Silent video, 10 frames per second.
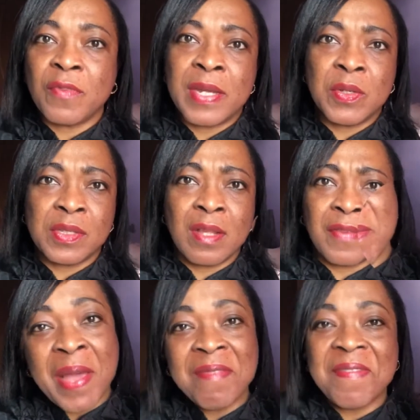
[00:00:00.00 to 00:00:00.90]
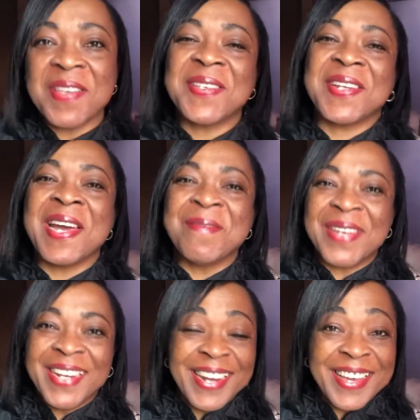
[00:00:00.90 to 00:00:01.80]
yourself in. I remember my first time
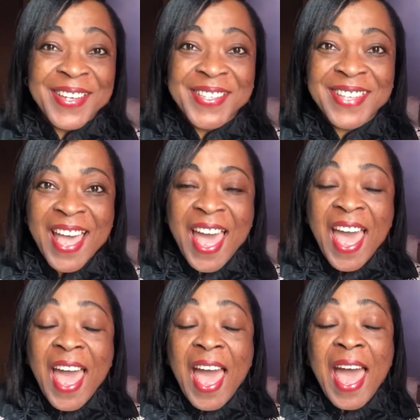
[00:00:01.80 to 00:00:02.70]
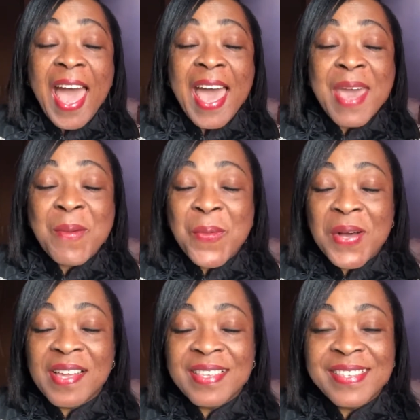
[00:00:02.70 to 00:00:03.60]
in Lagos, I
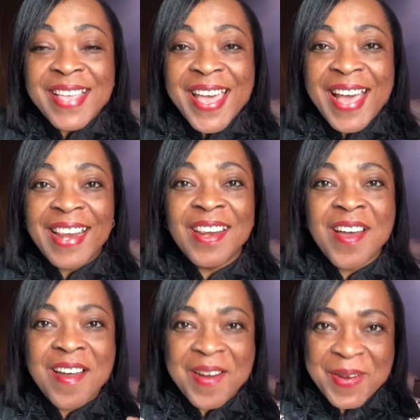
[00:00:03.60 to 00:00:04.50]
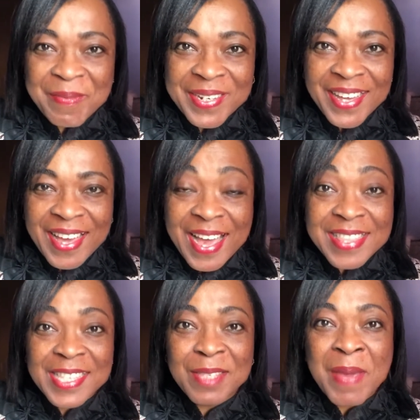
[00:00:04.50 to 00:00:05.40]
was alarmed at the
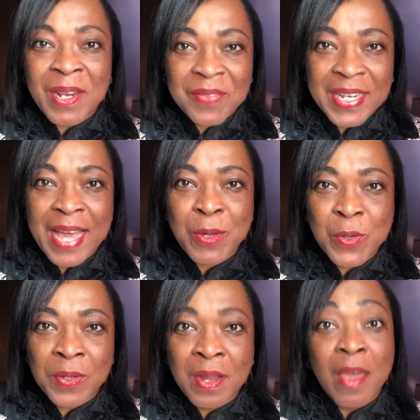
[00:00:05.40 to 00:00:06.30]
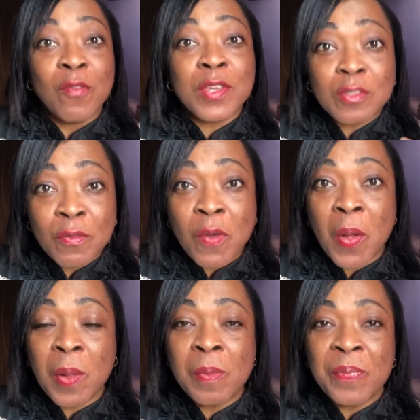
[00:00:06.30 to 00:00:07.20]
smell of the lagoon. First of
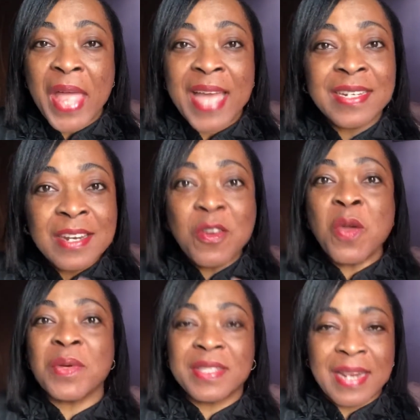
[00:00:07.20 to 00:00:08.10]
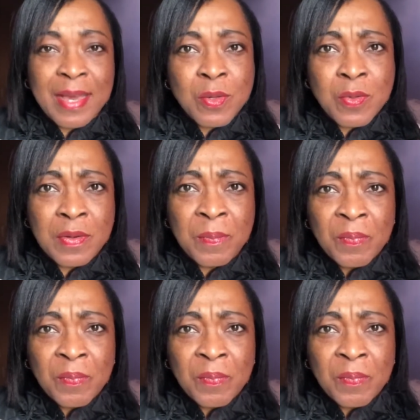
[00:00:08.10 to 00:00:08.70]
all, I didn't know it was a lagoon.